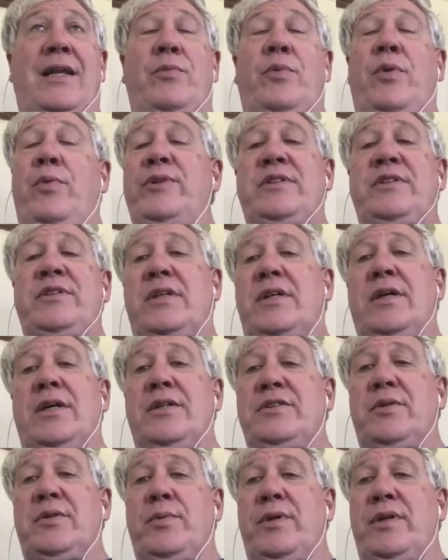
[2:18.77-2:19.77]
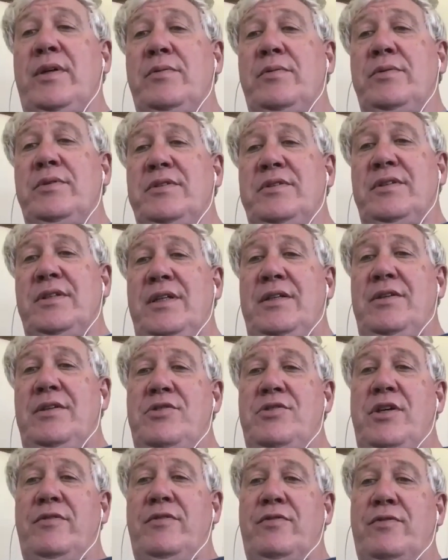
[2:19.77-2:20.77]
it with Windsor Castle when I was the
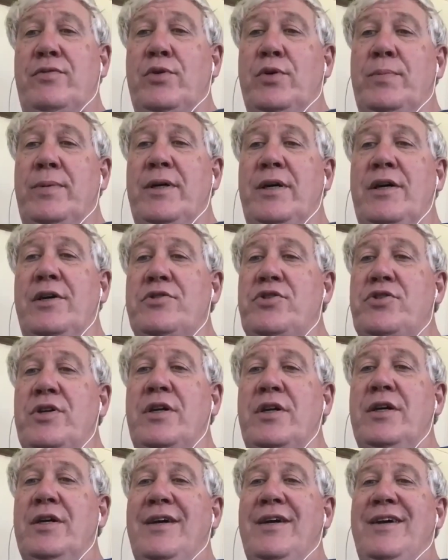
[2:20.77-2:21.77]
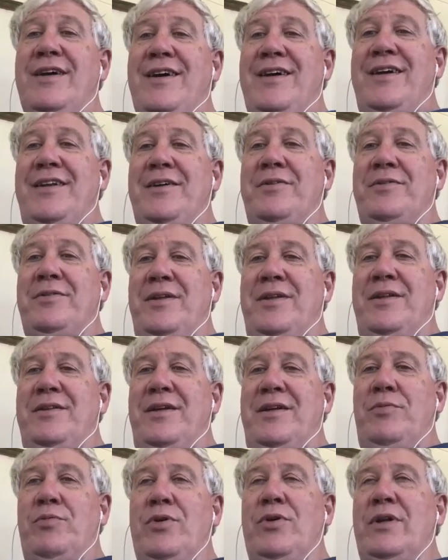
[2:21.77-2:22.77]
chief of Royal Berkshire. You know,
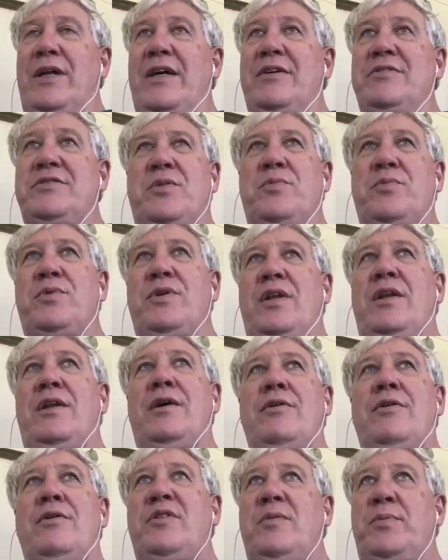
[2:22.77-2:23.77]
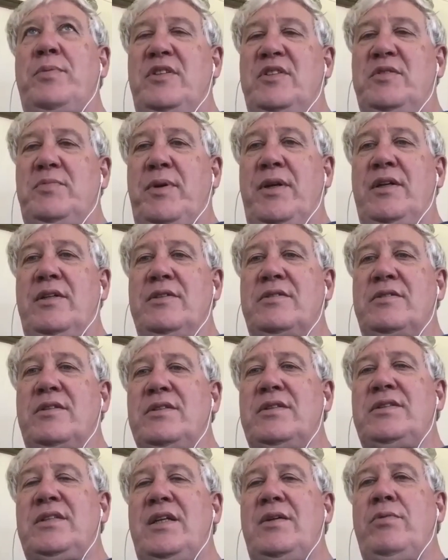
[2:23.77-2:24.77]
the royal household were loath to put in sprinklers
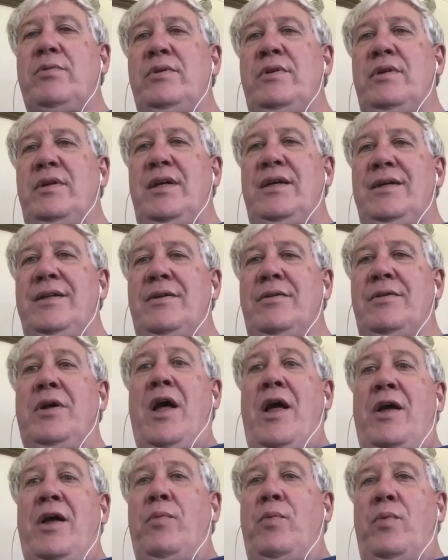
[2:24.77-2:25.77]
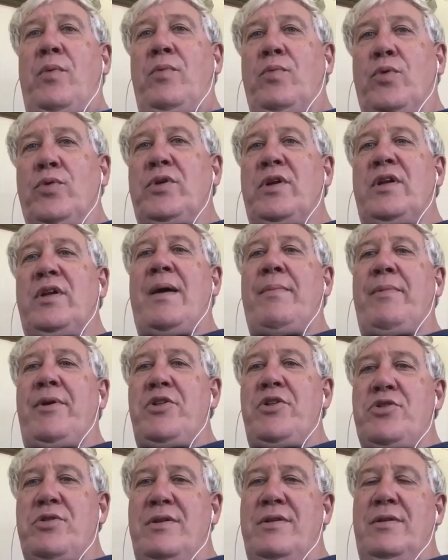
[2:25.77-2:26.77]
because they said it would, you know, water
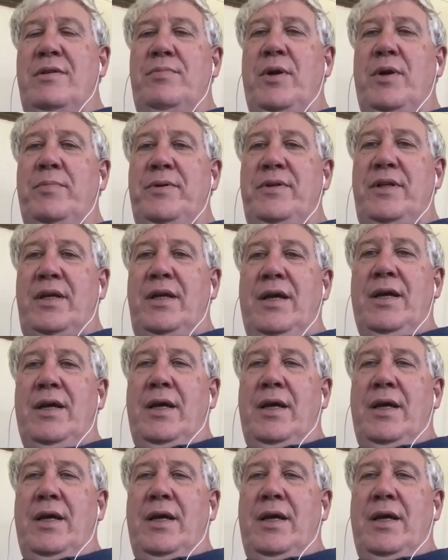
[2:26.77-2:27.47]
damage to the property.